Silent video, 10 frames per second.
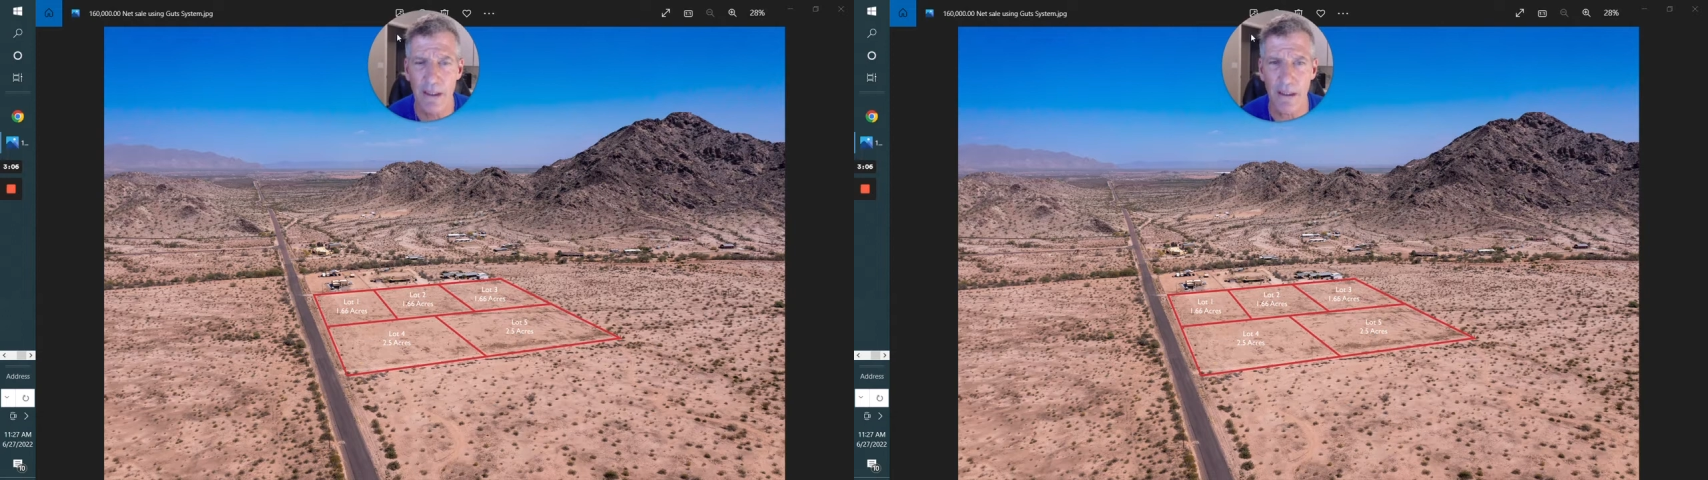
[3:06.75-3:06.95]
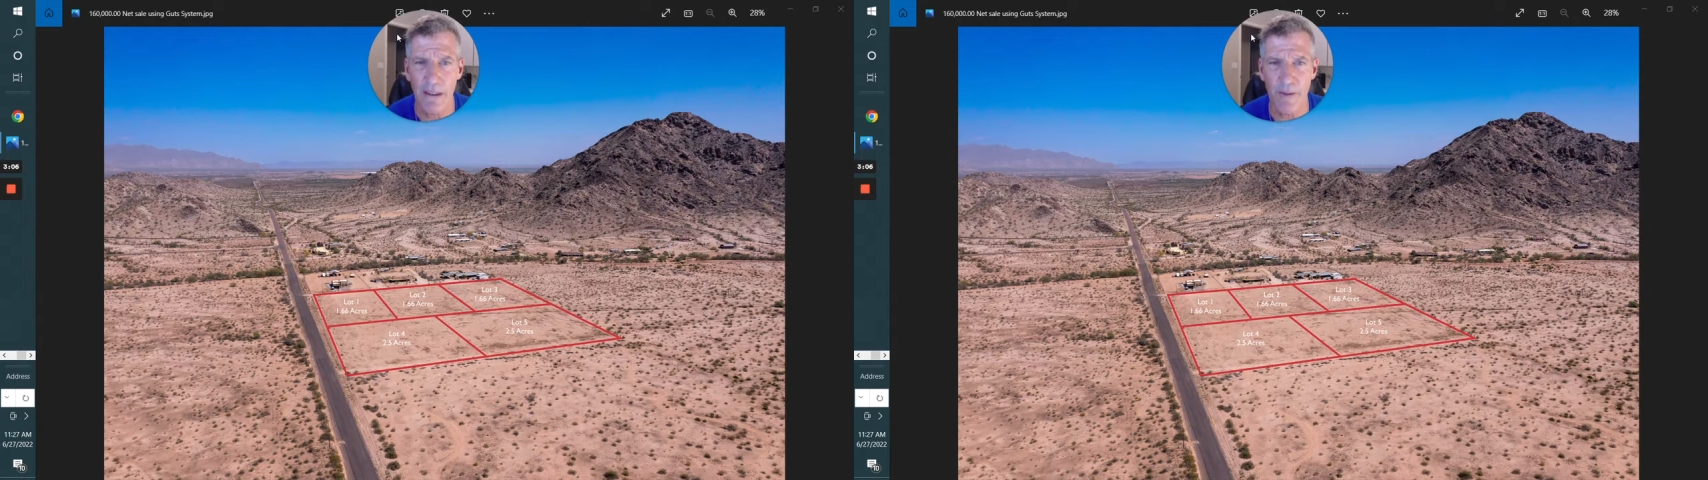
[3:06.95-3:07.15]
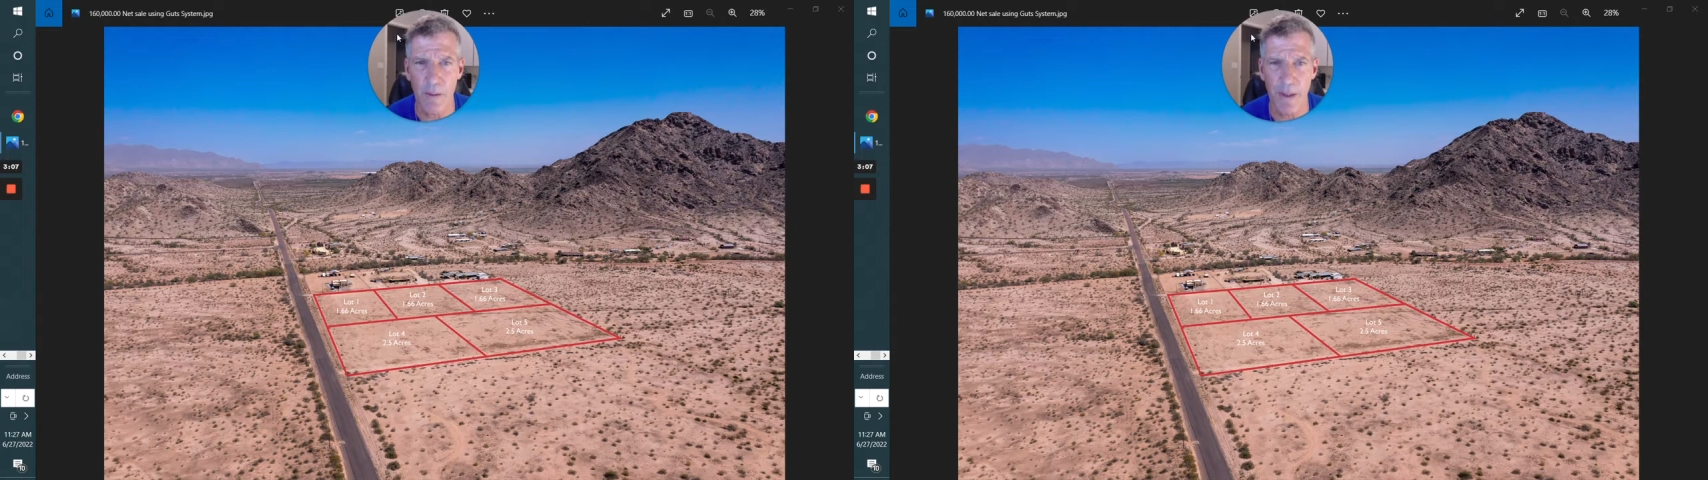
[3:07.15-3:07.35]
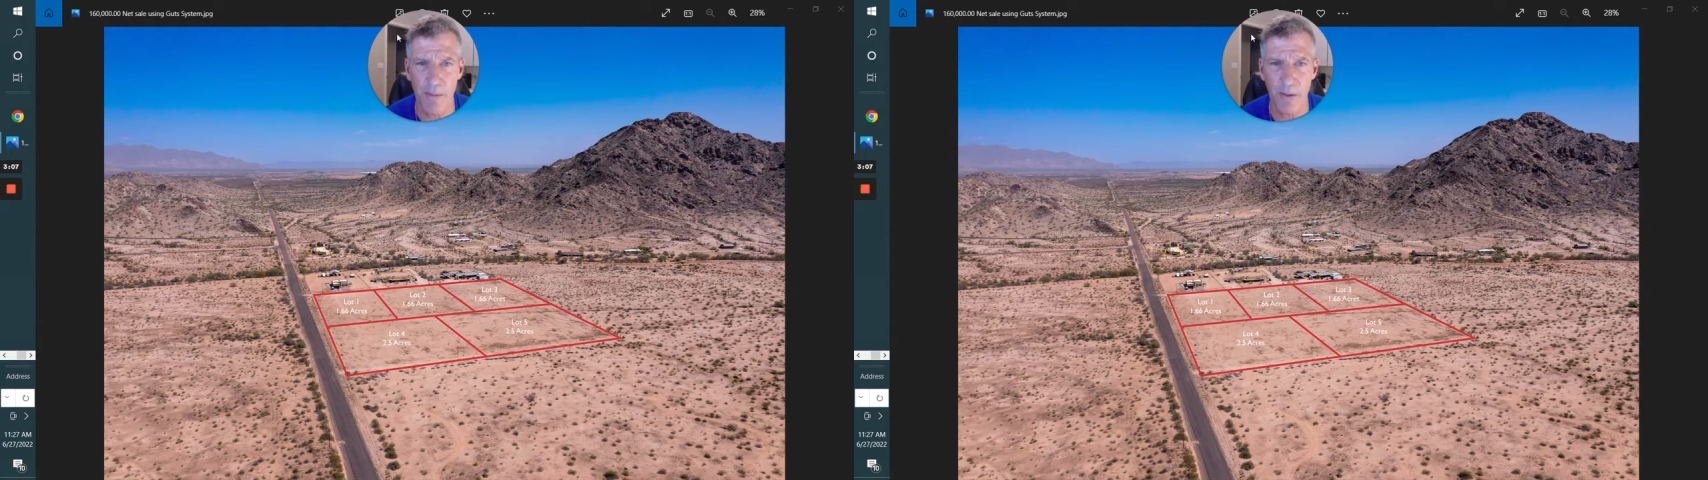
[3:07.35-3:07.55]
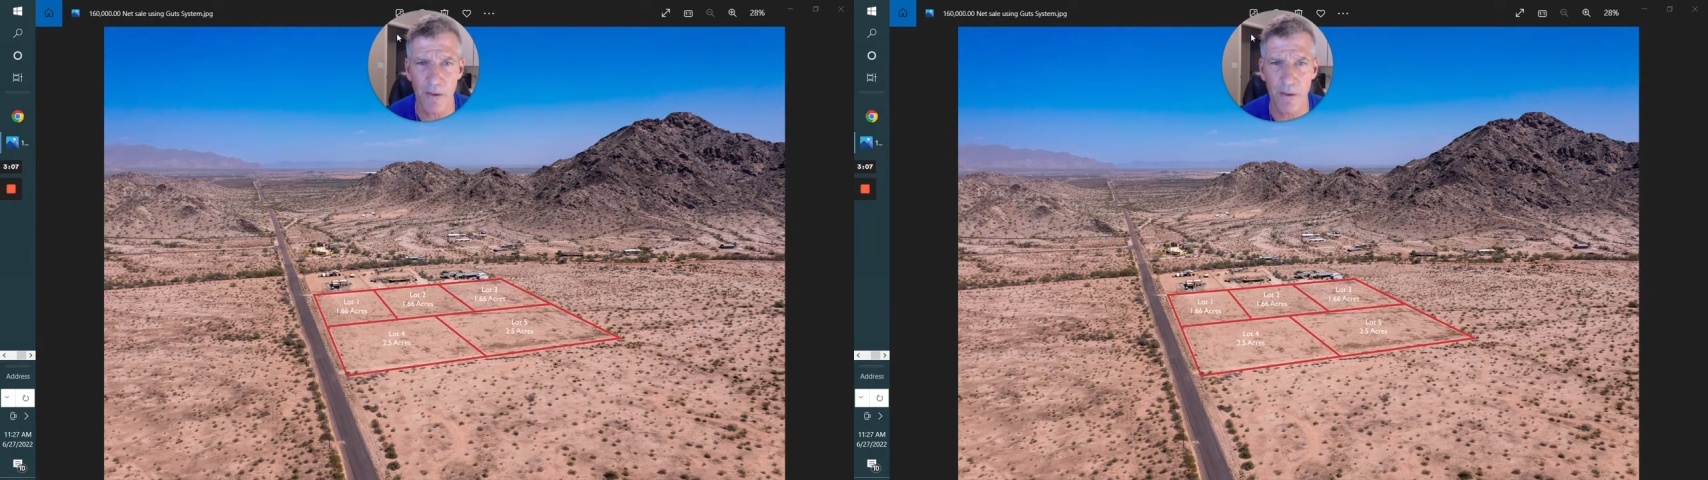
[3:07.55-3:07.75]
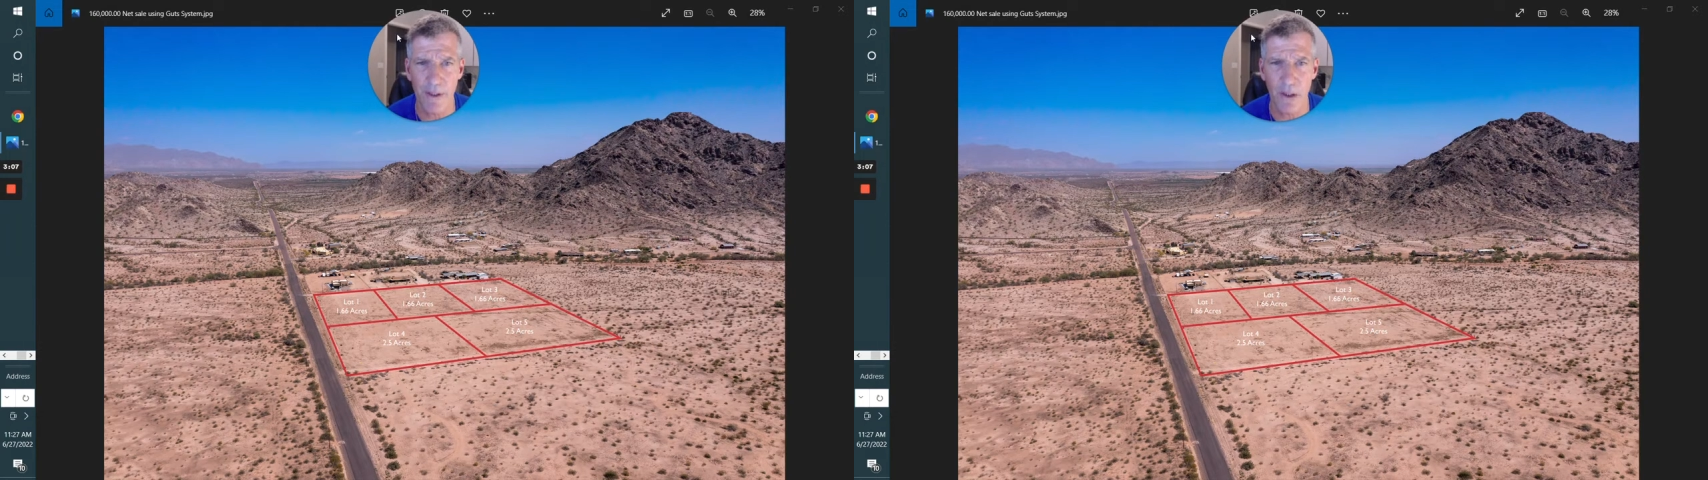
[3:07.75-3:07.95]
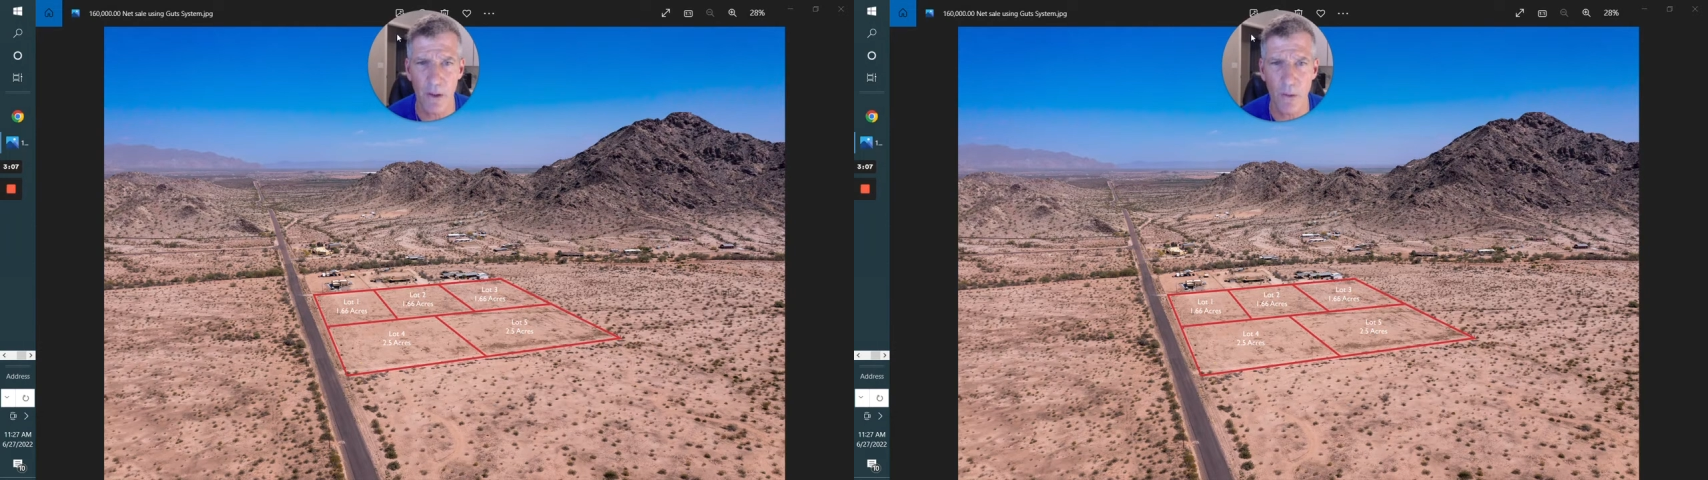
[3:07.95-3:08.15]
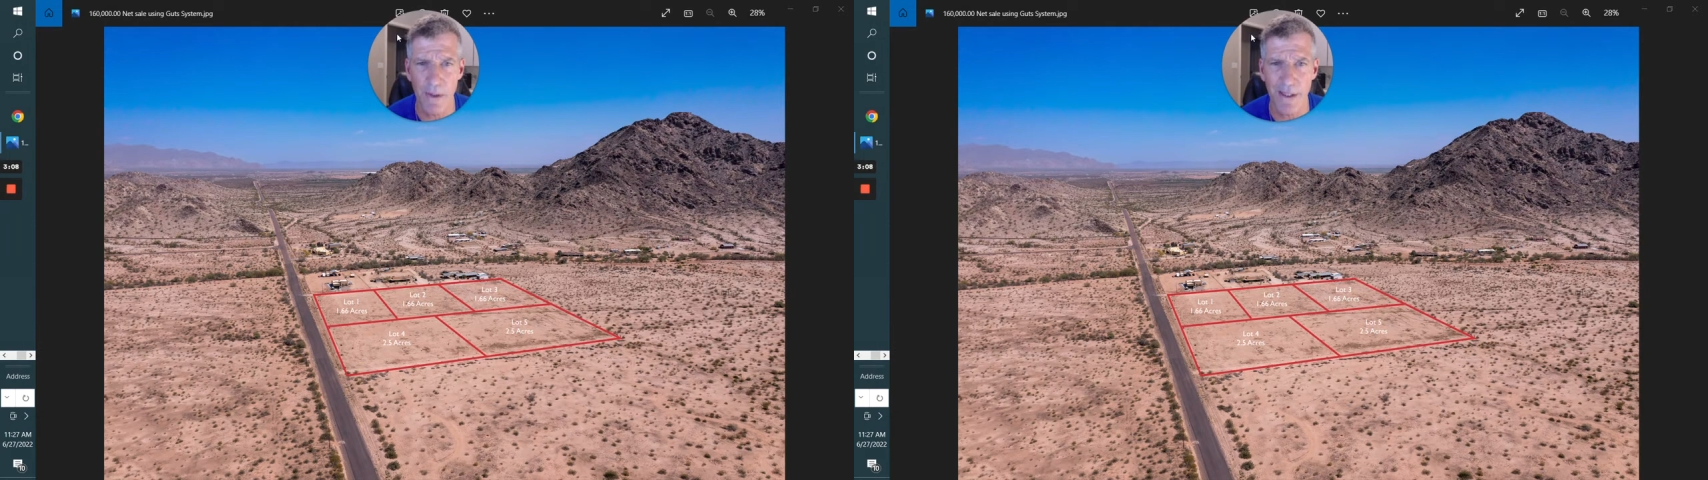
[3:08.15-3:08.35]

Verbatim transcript: Uh, even the people, you know,